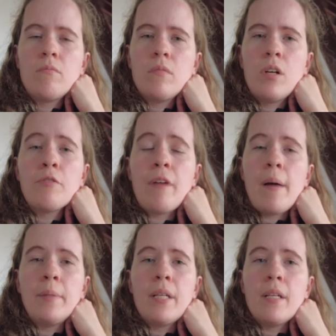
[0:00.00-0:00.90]
her
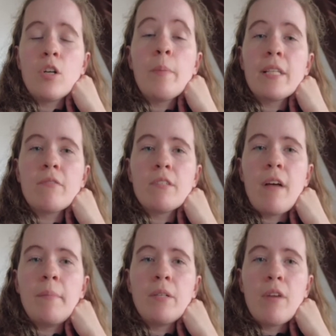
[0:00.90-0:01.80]
best friend's
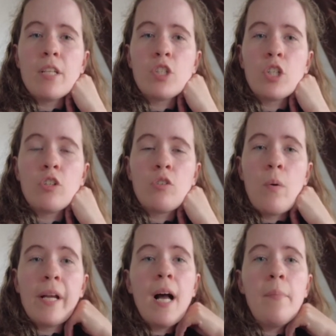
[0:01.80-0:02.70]
family raised her
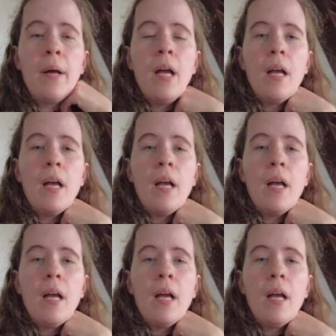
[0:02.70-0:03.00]
growing up.